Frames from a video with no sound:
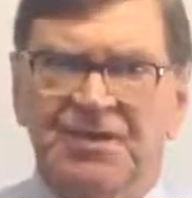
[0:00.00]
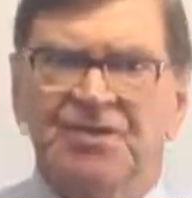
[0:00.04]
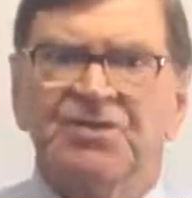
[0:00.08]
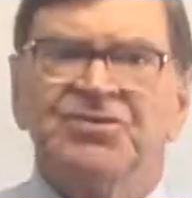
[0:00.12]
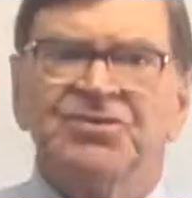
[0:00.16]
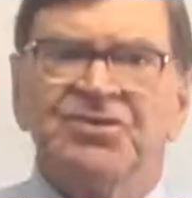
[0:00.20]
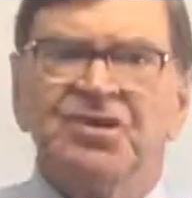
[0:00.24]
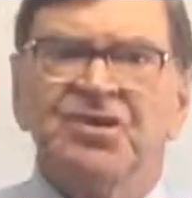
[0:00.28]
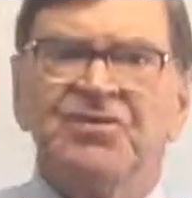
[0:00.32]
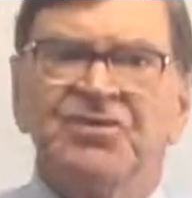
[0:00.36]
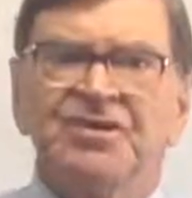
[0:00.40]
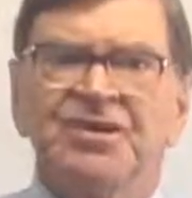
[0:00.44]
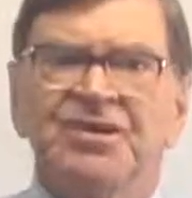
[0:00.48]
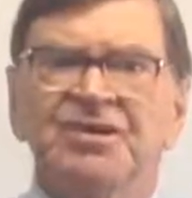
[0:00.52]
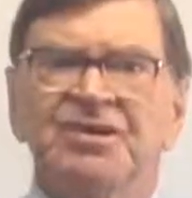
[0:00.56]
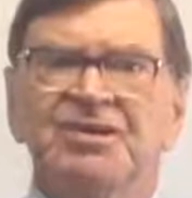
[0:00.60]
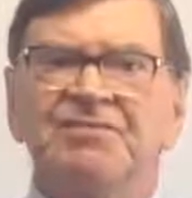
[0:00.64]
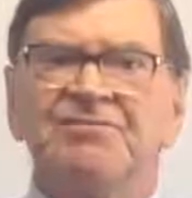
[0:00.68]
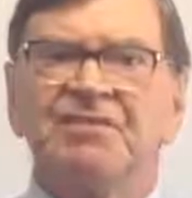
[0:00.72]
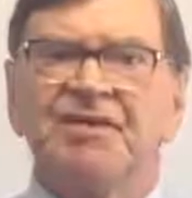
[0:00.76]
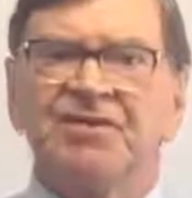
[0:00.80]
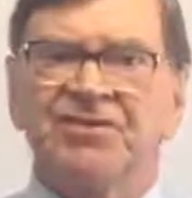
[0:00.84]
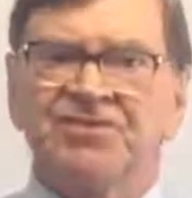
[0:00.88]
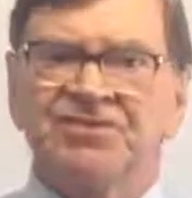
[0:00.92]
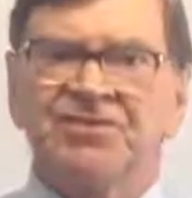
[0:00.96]
so that an
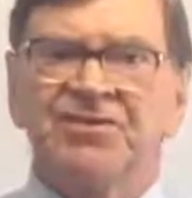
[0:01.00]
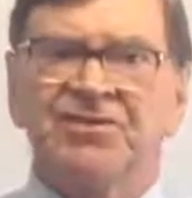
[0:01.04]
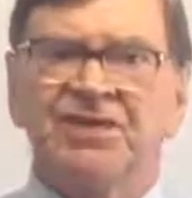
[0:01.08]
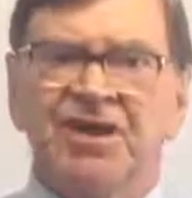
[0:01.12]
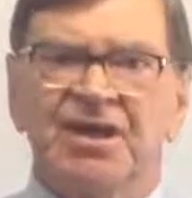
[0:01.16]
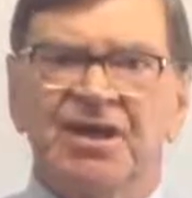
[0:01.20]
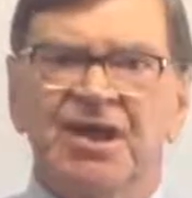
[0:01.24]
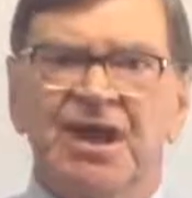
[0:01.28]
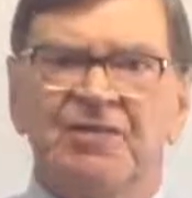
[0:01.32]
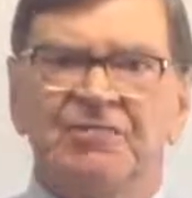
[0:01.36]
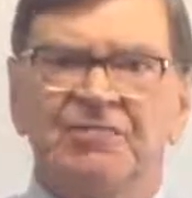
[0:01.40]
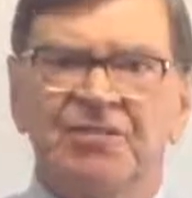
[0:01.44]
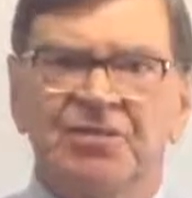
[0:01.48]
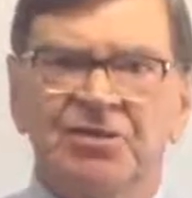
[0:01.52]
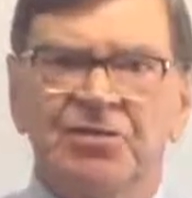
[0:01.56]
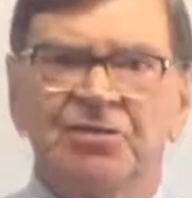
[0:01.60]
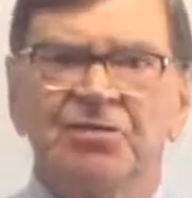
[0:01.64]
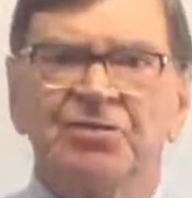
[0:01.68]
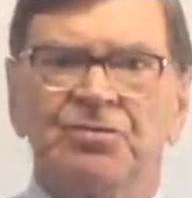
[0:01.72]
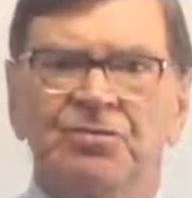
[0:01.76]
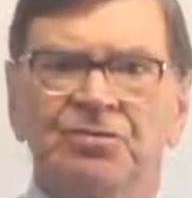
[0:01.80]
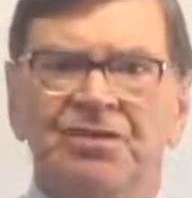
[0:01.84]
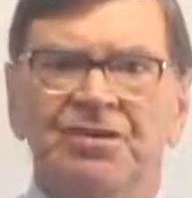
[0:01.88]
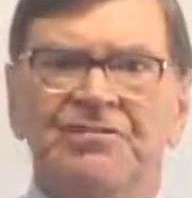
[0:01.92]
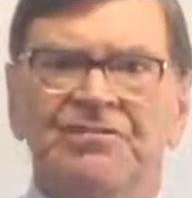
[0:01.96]
investor can have a
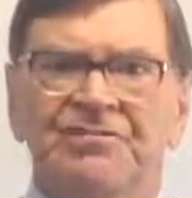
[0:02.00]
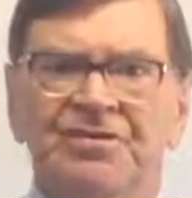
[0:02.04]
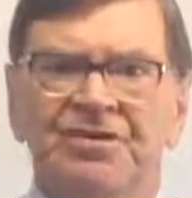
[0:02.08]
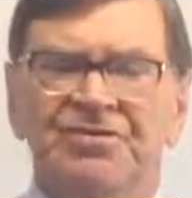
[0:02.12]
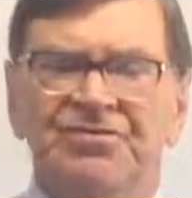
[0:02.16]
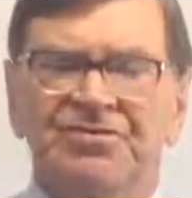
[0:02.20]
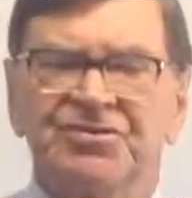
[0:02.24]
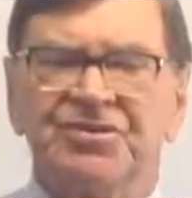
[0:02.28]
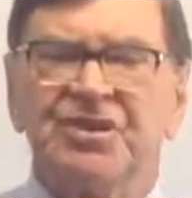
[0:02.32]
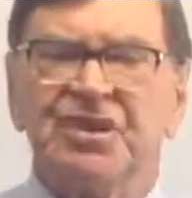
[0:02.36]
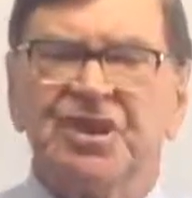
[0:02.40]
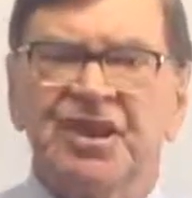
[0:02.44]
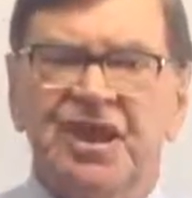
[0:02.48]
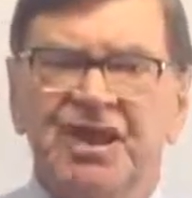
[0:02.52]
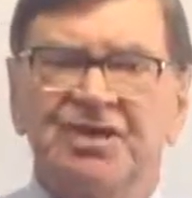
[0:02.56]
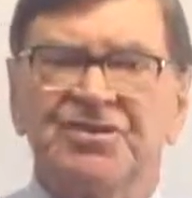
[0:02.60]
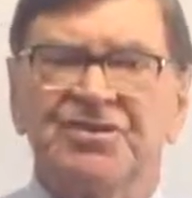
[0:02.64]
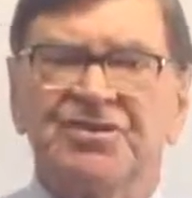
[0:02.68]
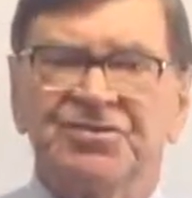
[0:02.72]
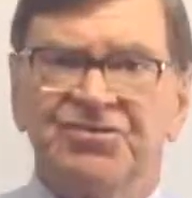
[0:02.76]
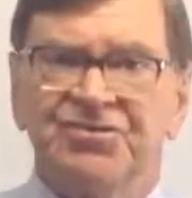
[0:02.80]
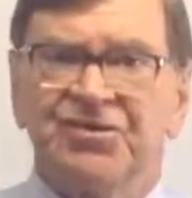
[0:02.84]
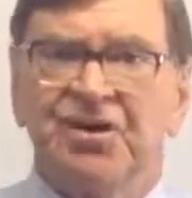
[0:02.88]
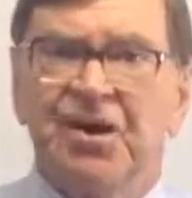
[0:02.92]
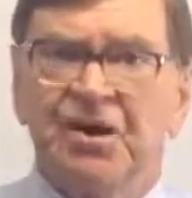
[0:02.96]
good look at this and
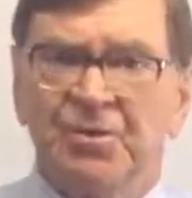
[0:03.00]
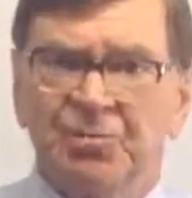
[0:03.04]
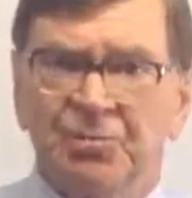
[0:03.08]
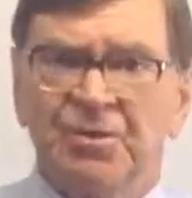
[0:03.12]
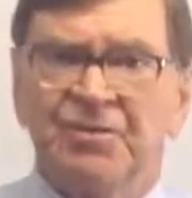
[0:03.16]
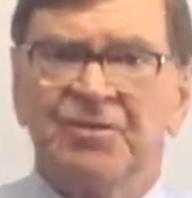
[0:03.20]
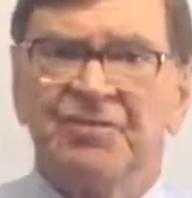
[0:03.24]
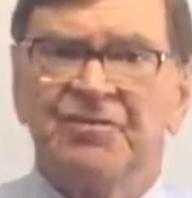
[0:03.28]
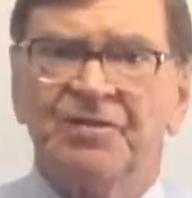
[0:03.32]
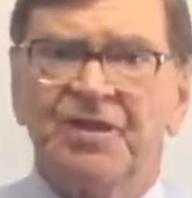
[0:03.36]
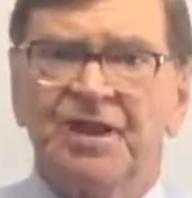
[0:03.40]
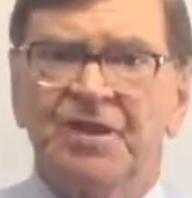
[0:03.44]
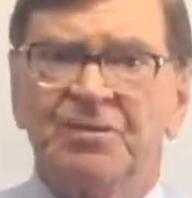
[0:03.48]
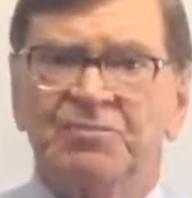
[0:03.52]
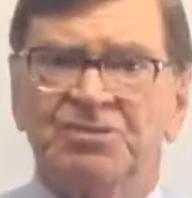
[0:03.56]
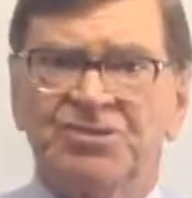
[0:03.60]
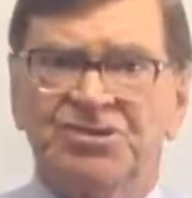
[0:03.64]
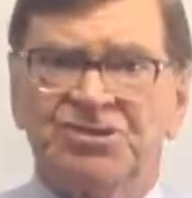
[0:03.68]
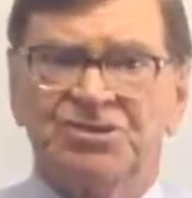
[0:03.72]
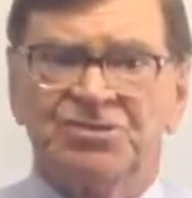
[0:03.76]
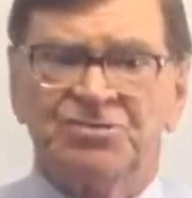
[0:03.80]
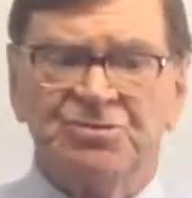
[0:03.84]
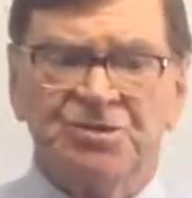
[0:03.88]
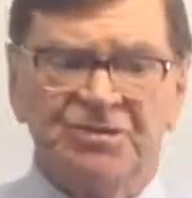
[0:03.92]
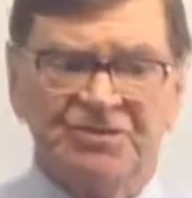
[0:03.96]
decide whether they
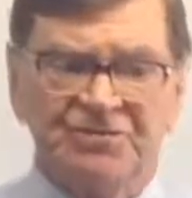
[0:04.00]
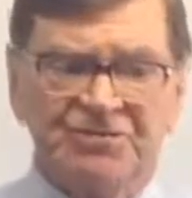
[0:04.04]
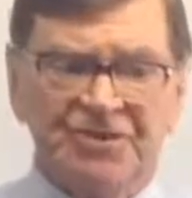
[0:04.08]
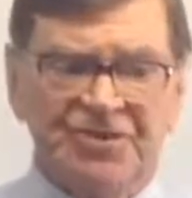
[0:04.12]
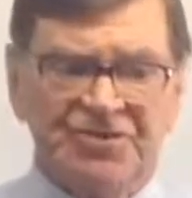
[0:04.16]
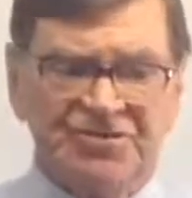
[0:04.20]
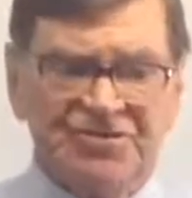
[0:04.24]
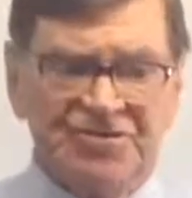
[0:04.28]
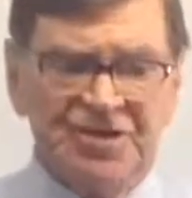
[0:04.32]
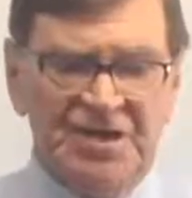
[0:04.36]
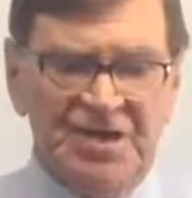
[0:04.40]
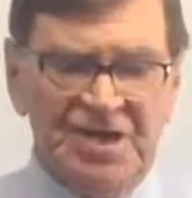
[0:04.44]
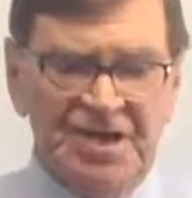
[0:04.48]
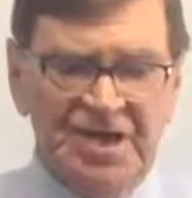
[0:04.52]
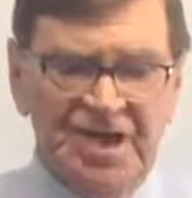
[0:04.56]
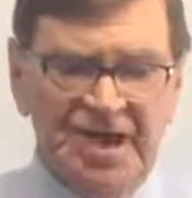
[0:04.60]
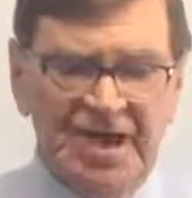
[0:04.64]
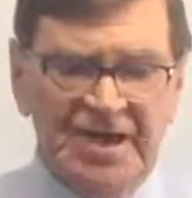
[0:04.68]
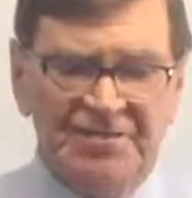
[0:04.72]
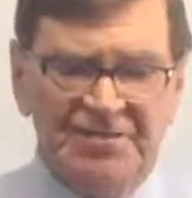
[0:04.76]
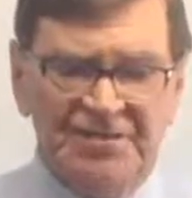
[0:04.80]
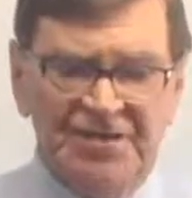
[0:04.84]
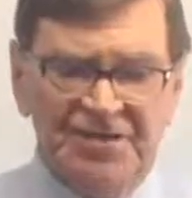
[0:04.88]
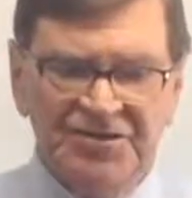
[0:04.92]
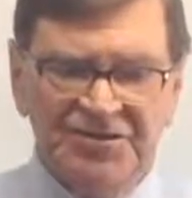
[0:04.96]
wish to invest
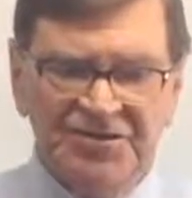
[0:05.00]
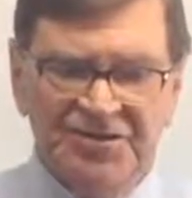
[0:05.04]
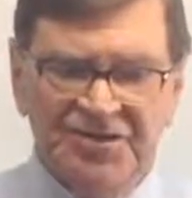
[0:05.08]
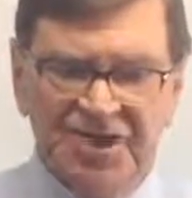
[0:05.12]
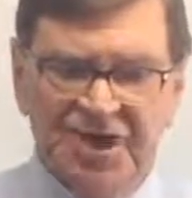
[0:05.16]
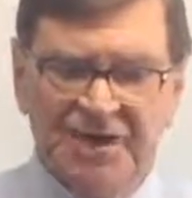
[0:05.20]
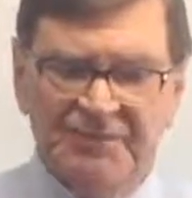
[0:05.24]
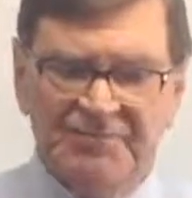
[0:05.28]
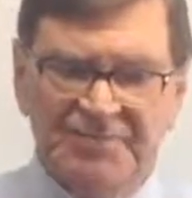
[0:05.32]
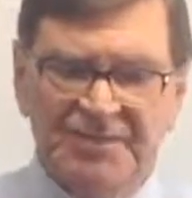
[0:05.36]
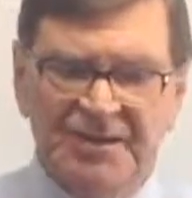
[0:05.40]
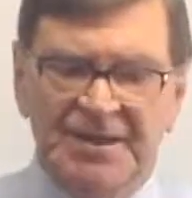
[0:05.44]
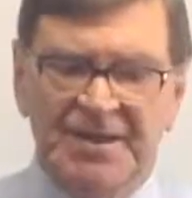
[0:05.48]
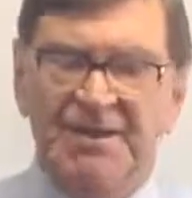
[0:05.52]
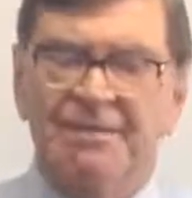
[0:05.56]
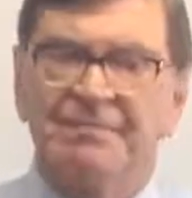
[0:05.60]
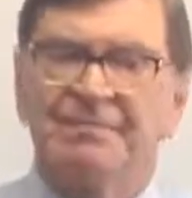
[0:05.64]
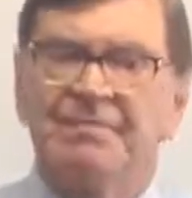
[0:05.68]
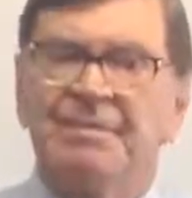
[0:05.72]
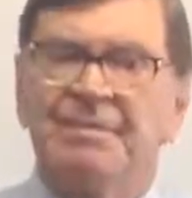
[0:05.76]
in this company.